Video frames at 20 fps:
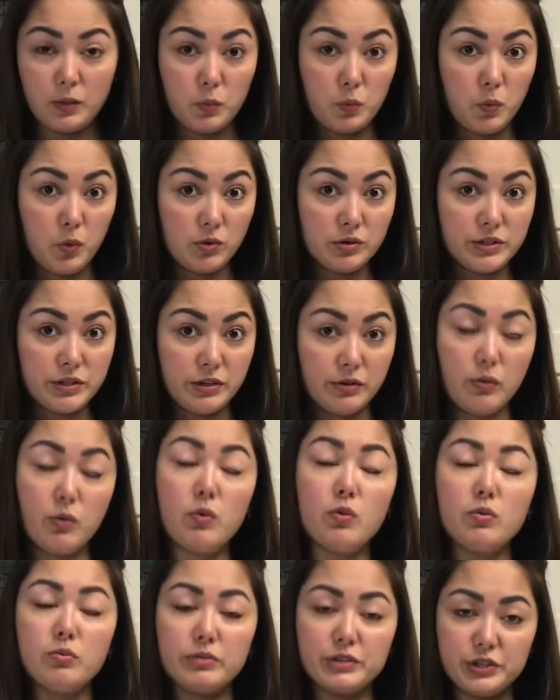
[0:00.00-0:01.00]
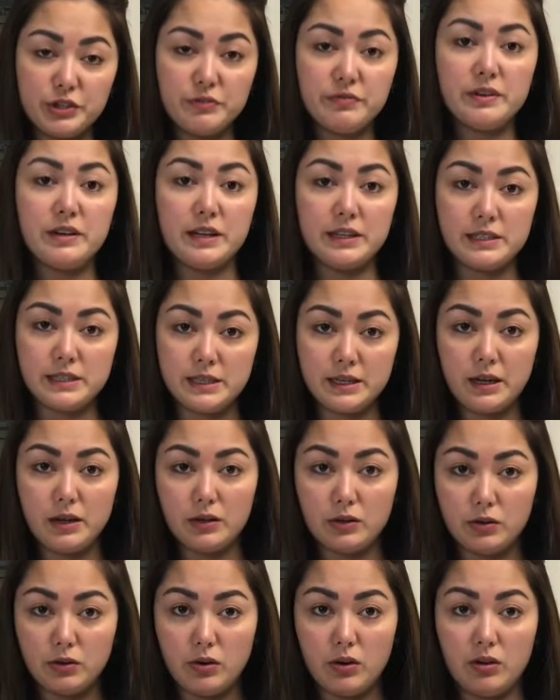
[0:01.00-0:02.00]
water or rejuvenating
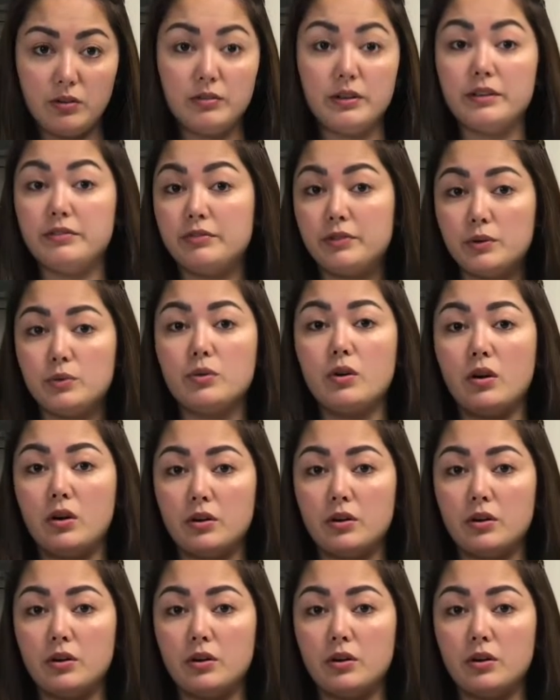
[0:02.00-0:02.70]
alcohol if you